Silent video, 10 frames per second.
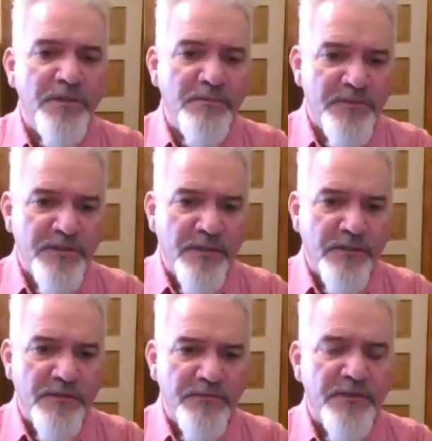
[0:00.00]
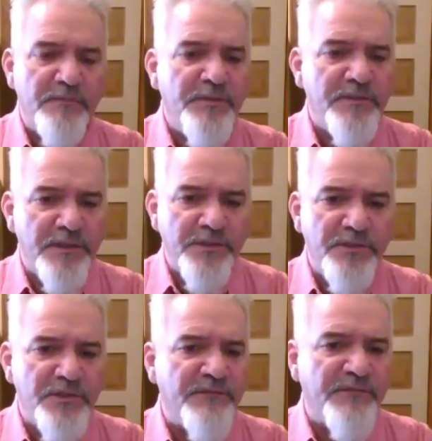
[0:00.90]
themselves in
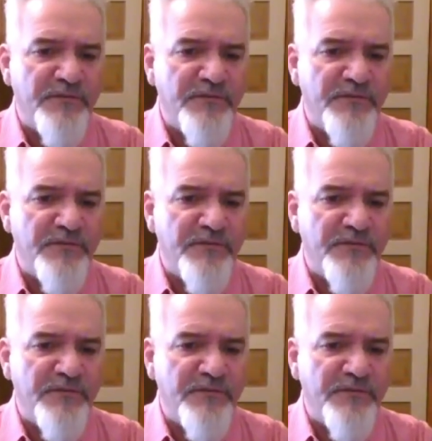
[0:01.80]
positions of